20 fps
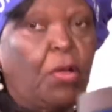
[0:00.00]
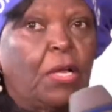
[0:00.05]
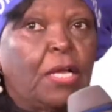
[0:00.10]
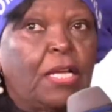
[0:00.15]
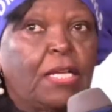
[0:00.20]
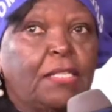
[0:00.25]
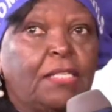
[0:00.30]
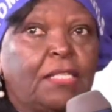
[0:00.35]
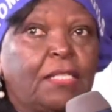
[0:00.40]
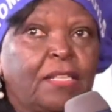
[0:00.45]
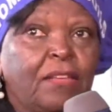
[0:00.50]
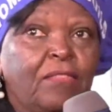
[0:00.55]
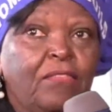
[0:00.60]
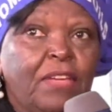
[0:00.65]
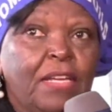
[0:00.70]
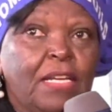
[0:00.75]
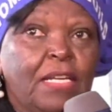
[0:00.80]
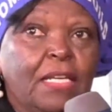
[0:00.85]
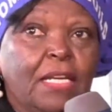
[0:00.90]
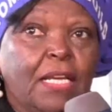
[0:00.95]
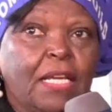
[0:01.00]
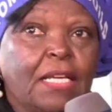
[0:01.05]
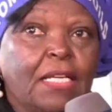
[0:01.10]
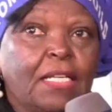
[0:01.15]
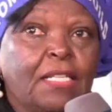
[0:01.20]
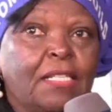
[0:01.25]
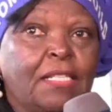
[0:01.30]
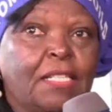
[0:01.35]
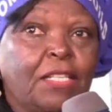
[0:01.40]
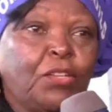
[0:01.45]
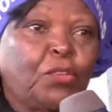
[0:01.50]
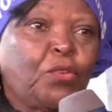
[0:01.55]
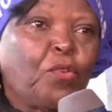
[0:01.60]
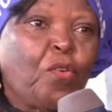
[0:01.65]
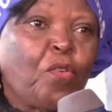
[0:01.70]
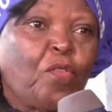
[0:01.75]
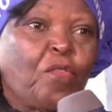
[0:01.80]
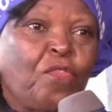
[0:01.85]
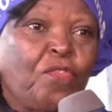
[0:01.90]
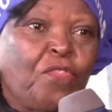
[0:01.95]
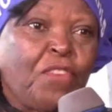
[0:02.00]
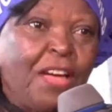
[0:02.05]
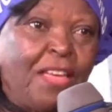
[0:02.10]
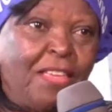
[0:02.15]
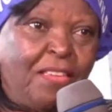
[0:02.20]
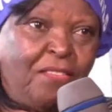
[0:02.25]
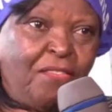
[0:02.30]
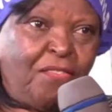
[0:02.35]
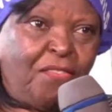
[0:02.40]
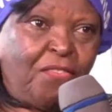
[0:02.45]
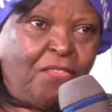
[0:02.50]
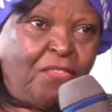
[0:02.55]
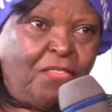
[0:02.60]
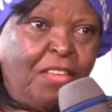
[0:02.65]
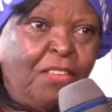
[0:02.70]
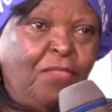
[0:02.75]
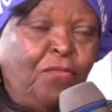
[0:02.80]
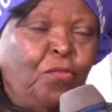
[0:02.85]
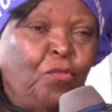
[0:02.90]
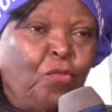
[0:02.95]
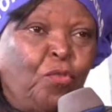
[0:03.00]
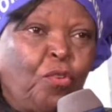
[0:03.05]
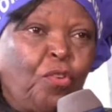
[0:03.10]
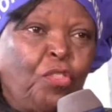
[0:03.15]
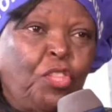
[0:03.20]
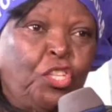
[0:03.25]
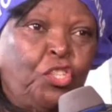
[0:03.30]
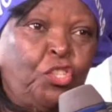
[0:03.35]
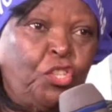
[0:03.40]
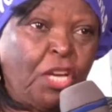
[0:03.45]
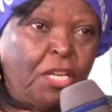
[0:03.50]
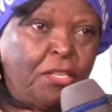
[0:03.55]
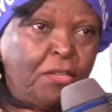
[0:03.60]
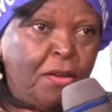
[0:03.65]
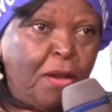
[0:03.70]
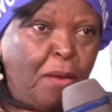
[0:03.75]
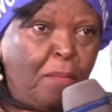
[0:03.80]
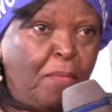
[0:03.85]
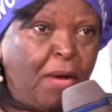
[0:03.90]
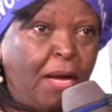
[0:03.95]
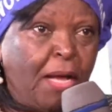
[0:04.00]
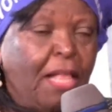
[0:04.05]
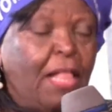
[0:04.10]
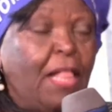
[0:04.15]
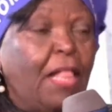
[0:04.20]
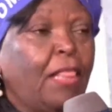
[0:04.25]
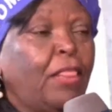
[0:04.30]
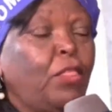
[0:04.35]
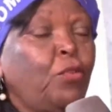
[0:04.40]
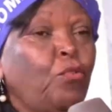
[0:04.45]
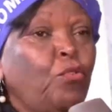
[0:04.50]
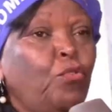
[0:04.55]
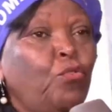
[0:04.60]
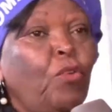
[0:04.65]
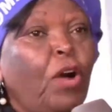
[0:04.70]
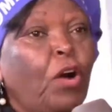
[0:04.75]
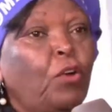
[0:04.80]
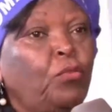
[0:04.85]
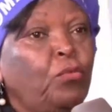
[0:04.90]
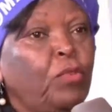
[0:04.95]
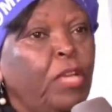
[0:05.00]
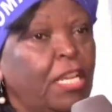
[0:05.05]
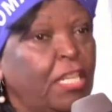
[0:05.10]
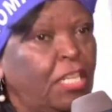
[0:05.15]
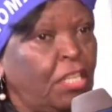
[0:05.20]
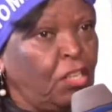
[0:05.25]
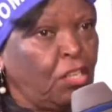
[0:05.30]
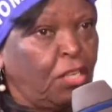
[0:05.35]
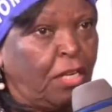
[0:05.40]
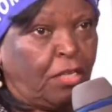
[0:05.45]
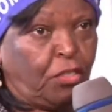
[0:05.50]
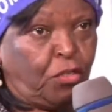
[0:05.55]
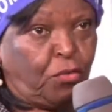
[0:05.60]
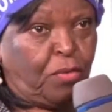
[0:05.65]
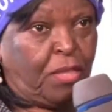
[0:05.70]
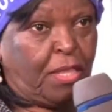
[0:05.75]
705. If you call the church number, they will know how to get in touch with